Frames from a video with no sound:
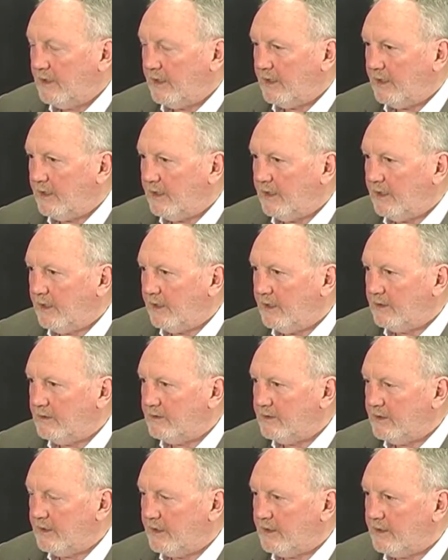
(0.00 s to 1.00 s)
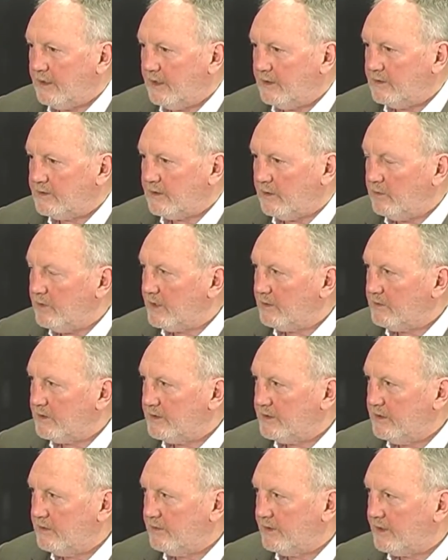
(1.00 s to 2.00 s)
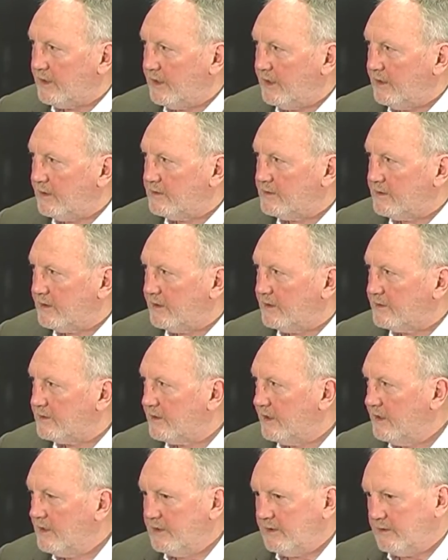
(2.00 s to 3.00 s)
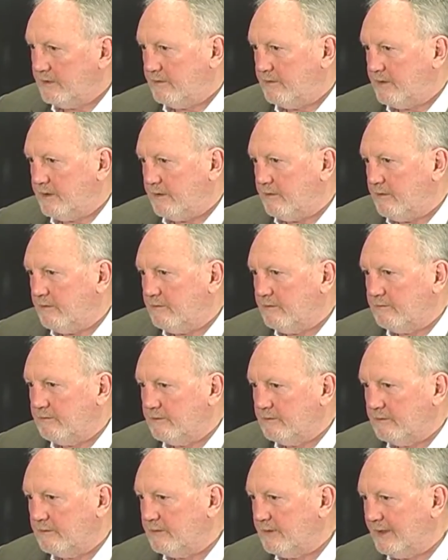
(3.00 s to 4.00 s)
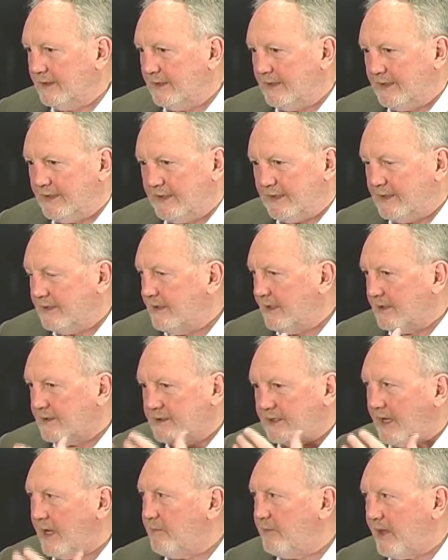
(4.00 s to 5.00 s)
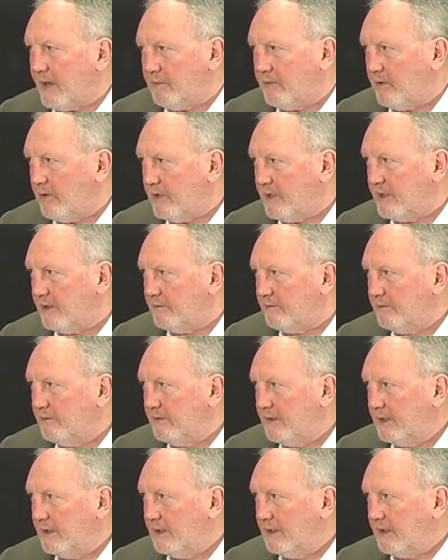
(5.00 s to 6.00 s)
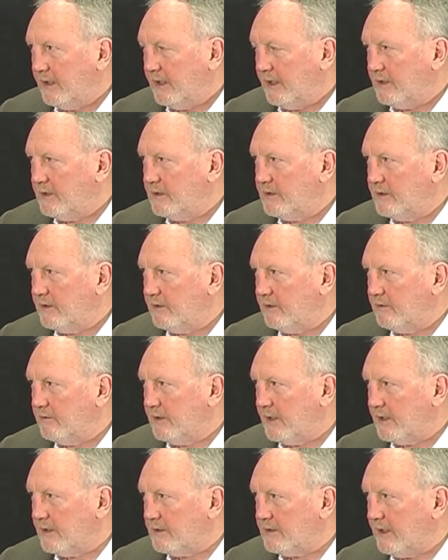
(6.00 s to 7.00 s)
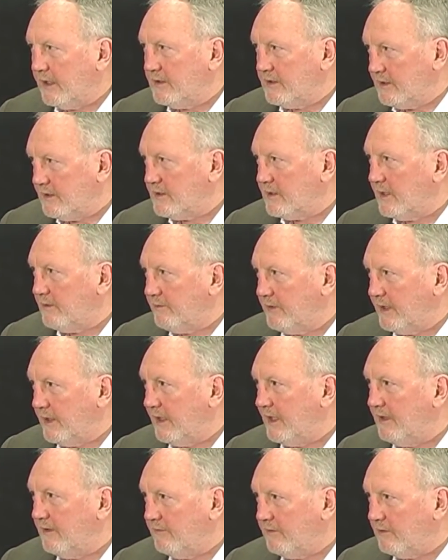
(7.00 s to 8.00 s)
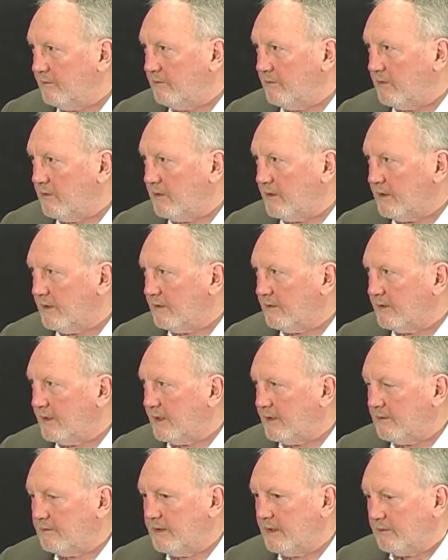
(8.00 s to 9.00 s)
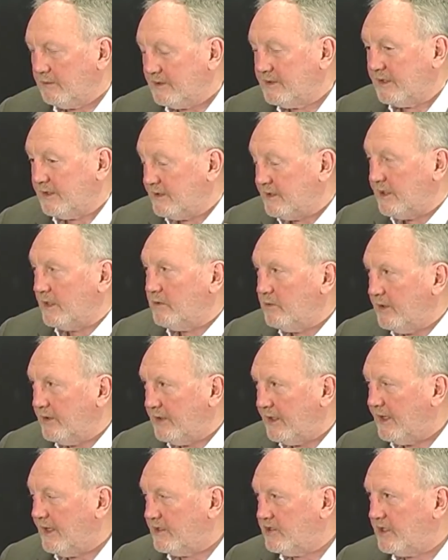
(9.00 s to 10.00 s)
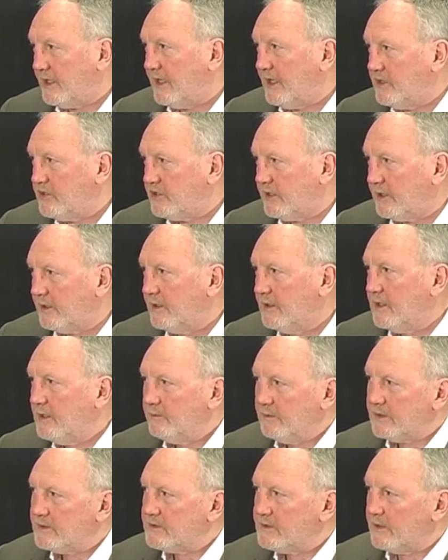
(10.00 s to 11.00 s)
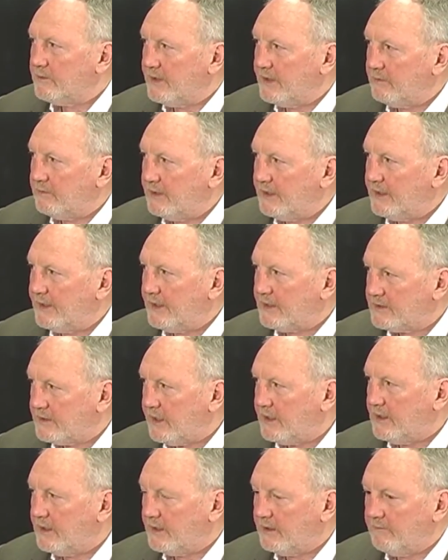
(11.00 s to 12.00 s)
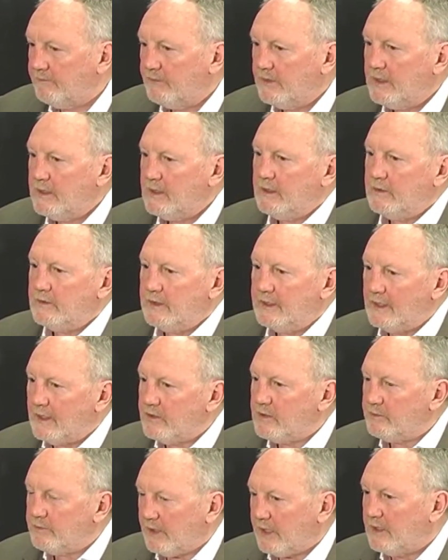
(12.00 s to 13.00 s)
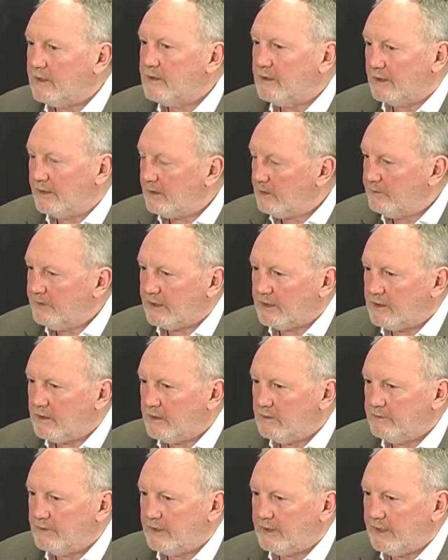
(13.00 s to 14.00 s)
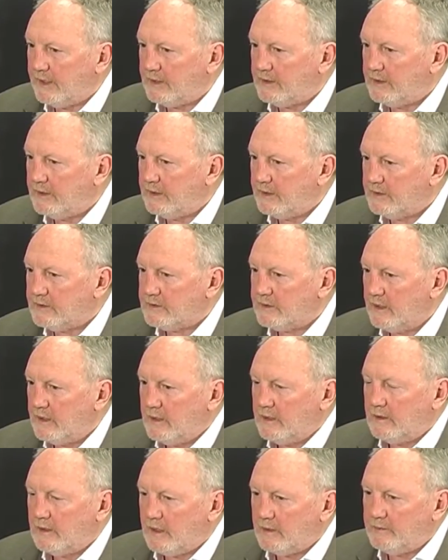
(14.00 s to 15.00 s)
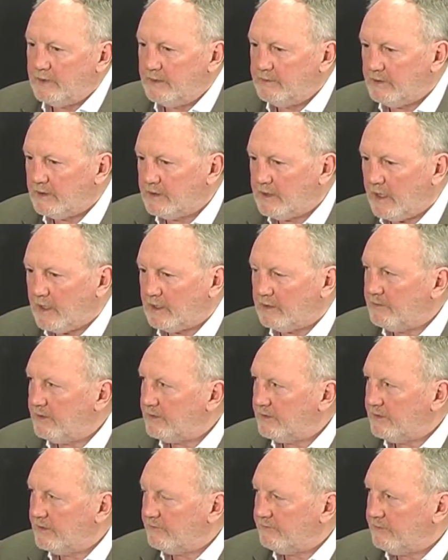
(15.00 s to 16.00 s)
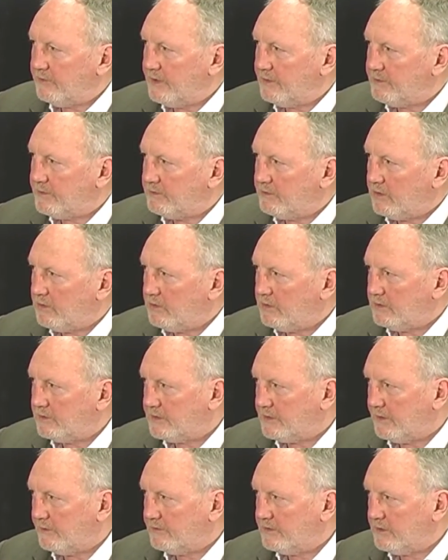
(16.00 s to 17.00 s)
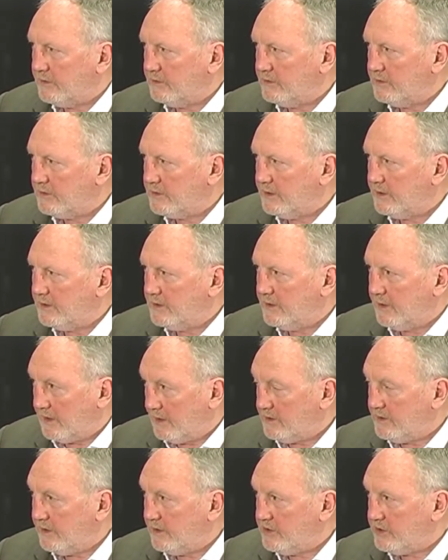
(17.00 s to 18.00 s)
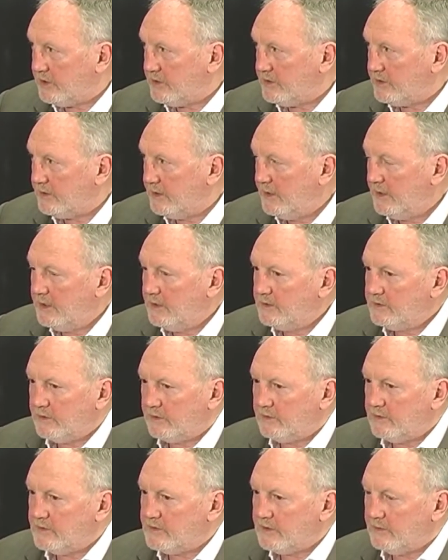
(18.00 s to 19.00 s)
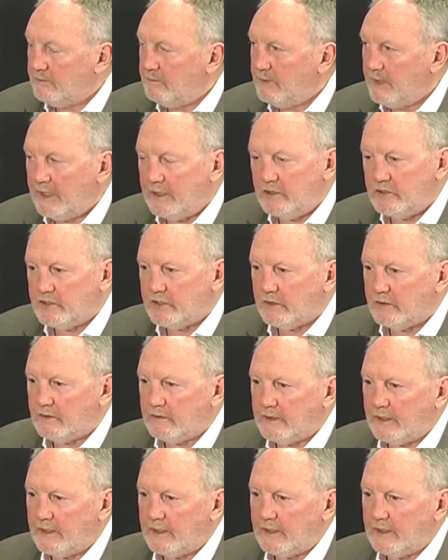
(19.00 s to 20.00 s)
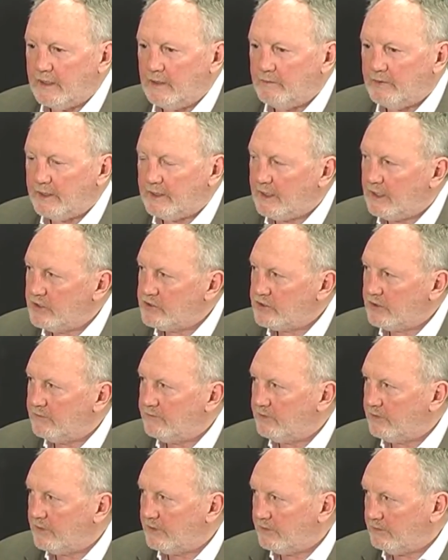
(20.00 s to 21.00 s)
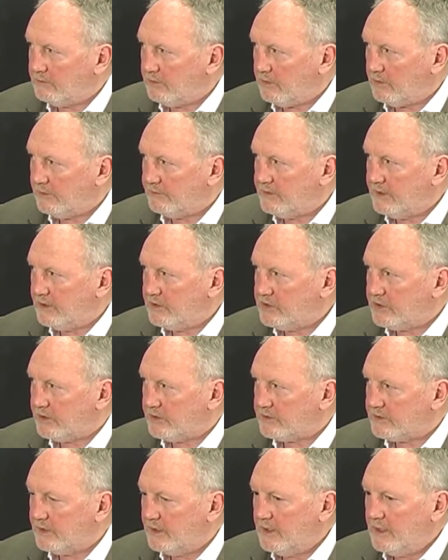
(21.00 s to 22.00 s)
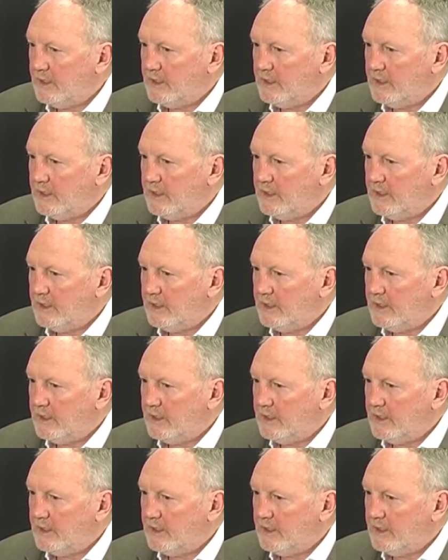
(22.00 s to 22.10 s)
And so what it will do with kids is to escape that boredom into something even more, it's still within education, but something really exciting. The other part, a little bit complicated, is people talk about the flipped roles of students and teachers. Mm-hmm. So there's a major implication for the role of teachers.